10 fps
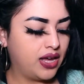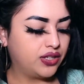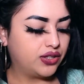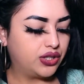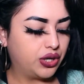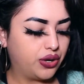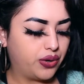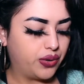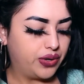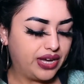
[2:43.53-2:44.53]

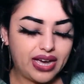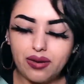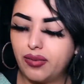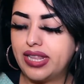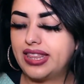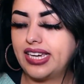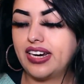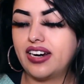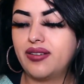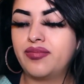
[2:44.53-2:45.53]
So yeah, I went
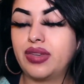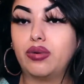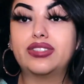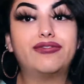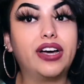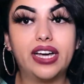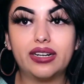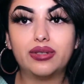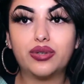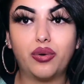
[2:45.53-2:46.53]
there. It was fun,
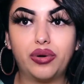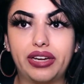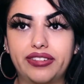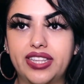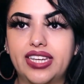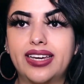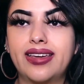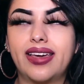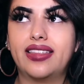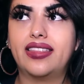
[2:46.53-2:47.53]
it was cool, everything.
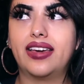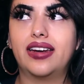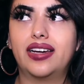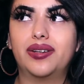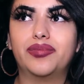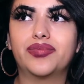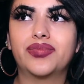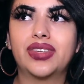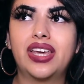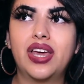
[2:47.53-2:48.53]
And then um,
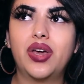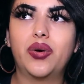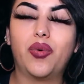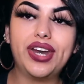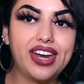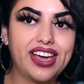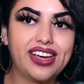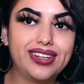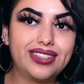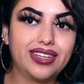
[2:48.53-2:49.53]
one
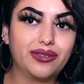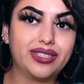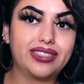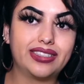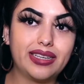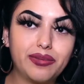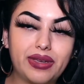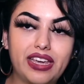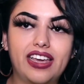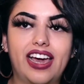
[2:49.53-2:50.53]
night I was
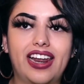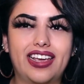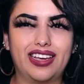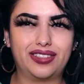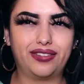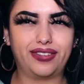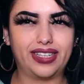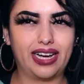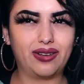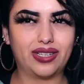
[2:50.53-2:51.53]
sleeping and I guess it
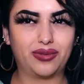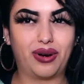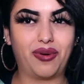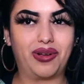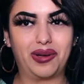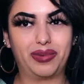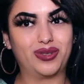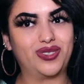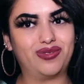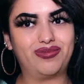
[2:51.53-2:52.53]
fell out because when I woke up it
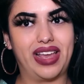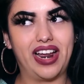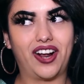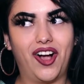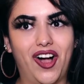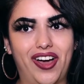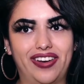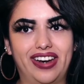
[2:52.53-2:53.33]
was gone.